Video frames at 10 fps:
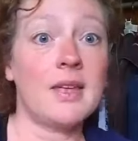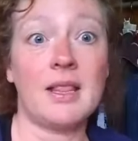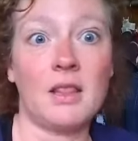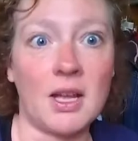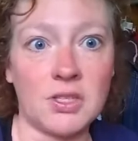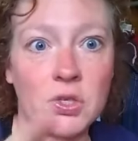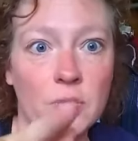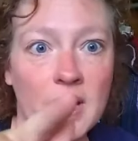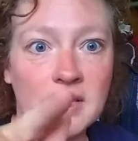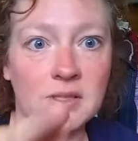Lots of
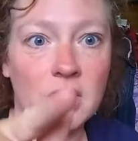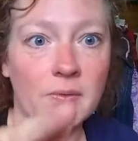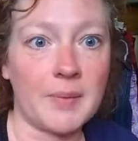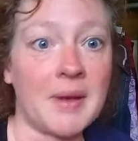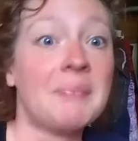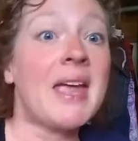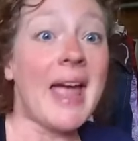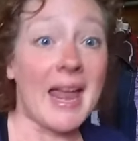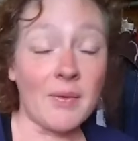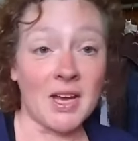shoe racks at Dollarama.
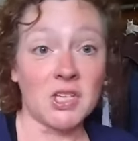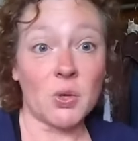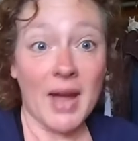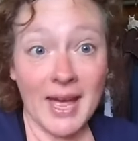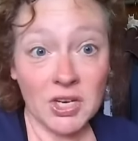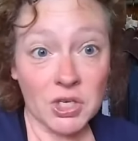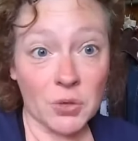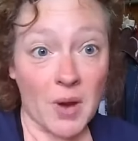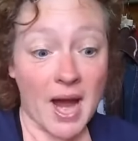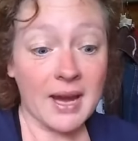Anyway, so I had a
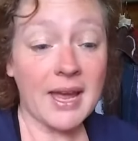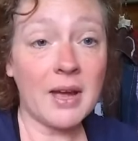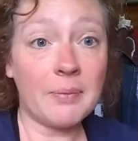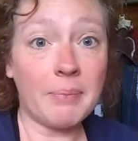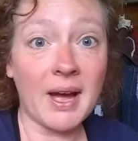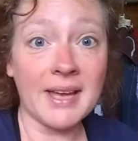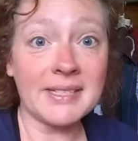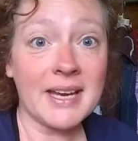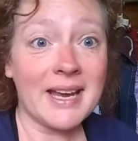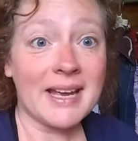shoe rack,
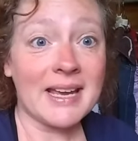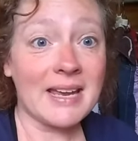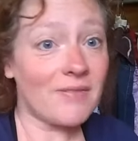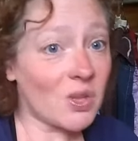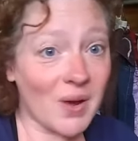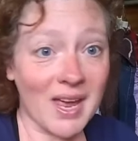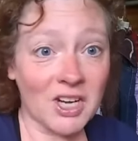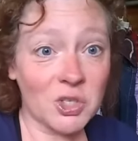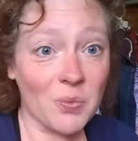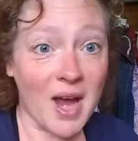but even though I had a
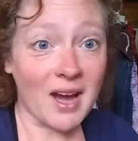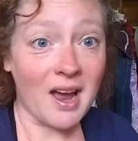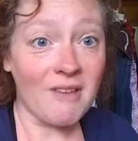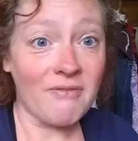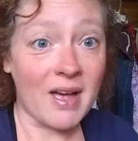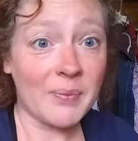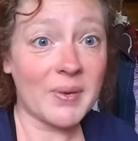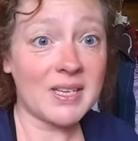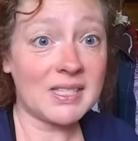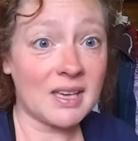shoe rack, I found
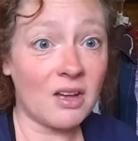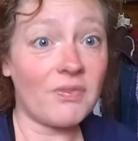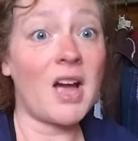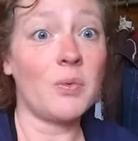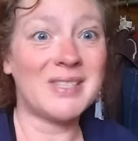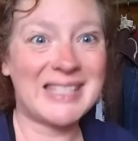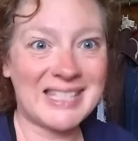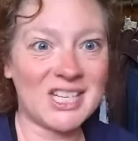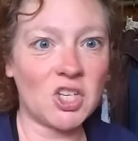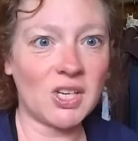myself, I was
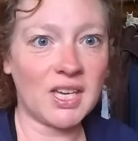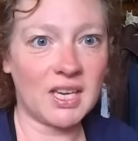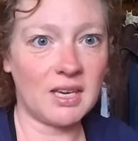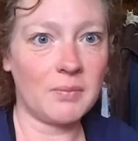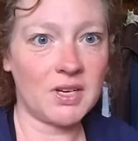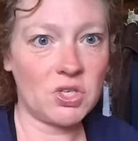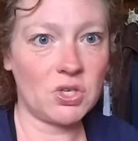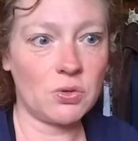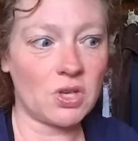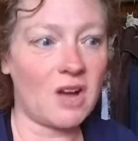still kicking my
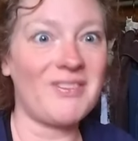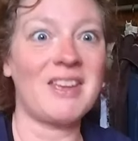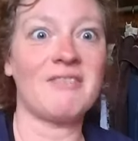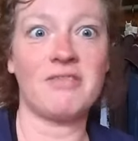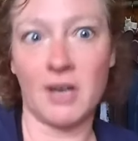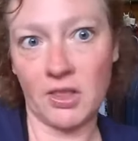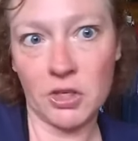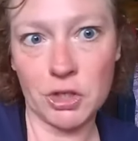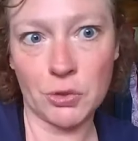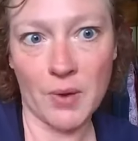shoes off in front of the
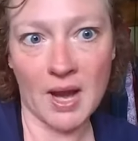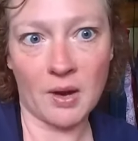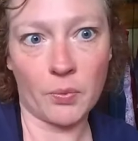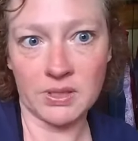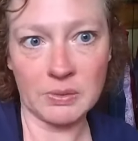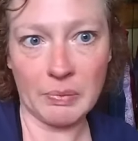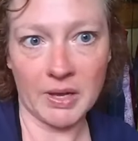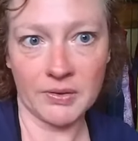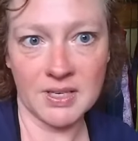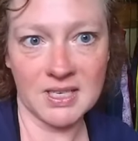shoe rack. I wasn't
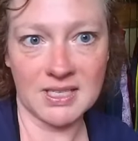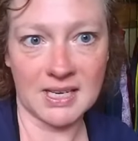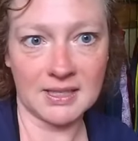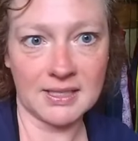bothering to take the